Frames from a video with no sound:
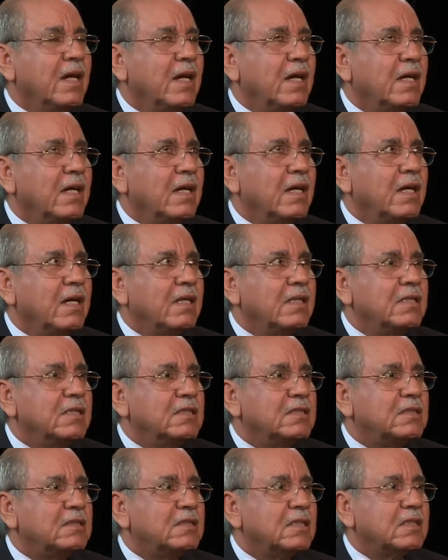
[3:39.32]
uh,
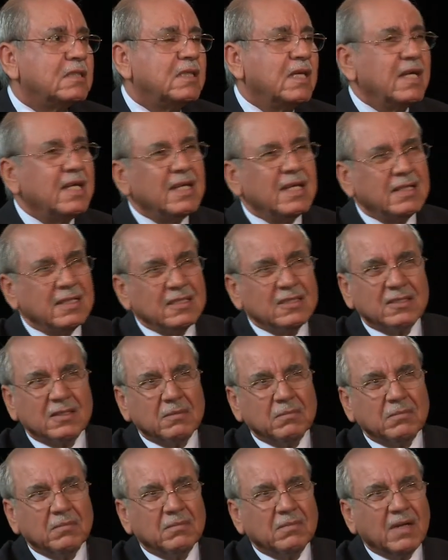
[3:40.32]
this
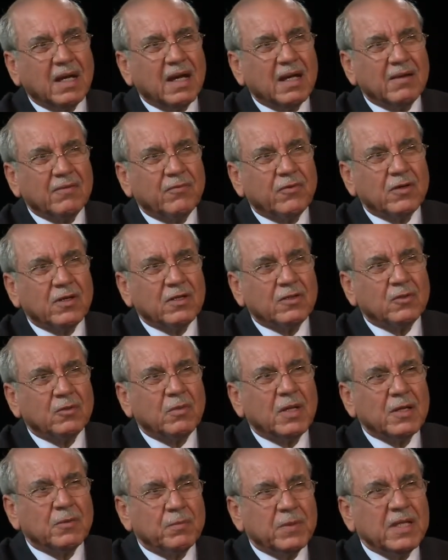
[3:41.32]
sectarianism, for, to
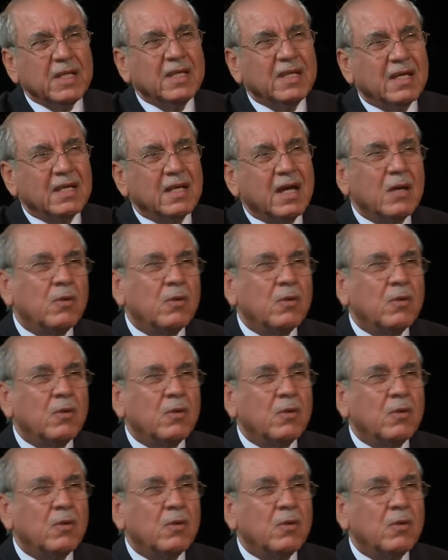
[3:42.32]
my opinion.